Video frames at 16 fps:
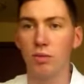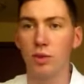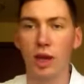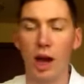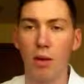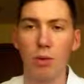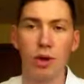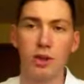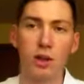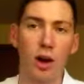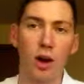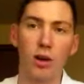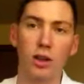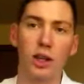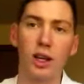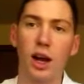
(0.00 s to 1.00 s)
Cowboys
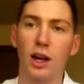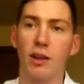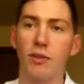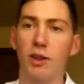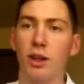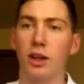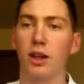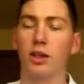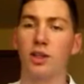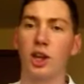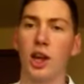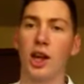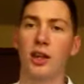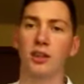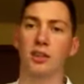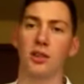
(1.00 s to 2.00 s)
hardly got even a
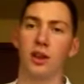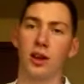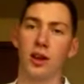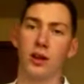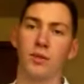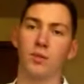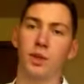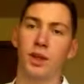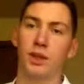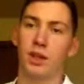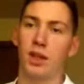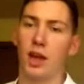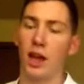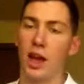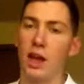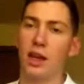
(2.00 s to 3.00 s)
chance to
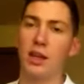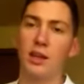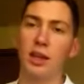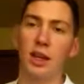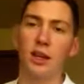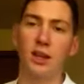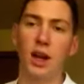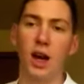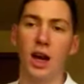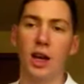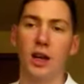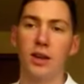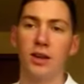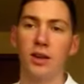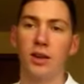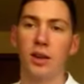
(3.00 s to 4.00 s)
get anything
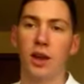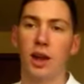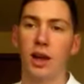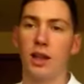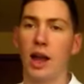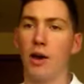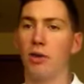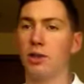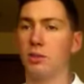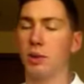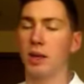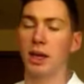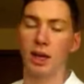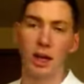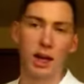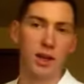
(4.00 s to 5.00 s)
done, and that was
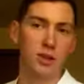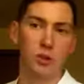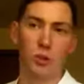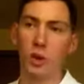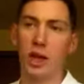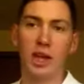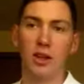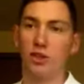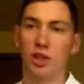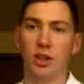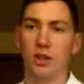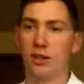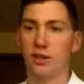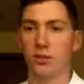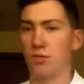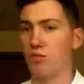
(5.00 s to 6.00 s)
because we
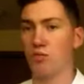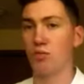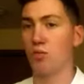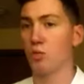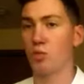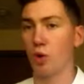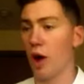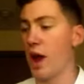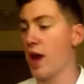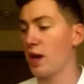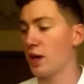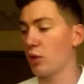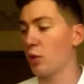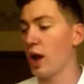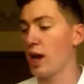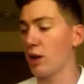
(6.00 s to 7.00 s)
just ran
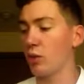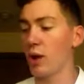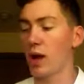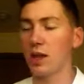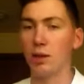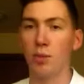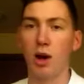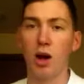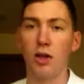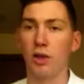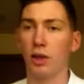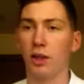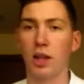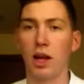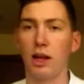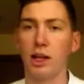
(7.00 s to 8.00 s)
and ran and ran the ball, and the
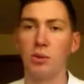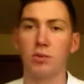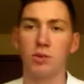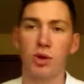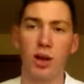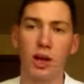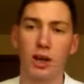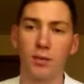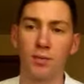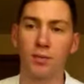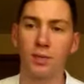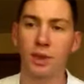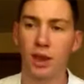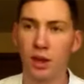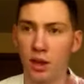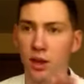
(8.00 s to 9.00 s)
clock keeps running.
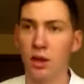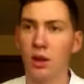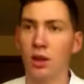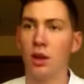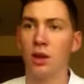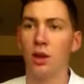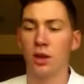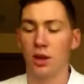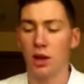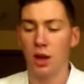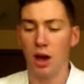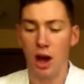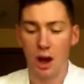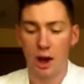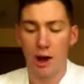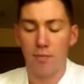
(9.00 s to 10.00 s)

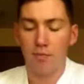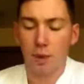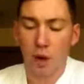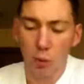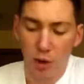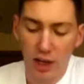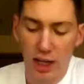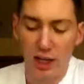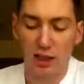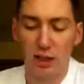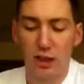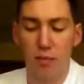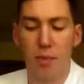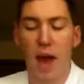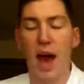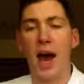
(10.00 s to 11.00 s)
All right, I want to get to
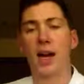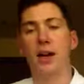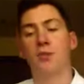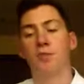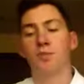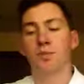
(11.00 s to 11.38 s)
the bad.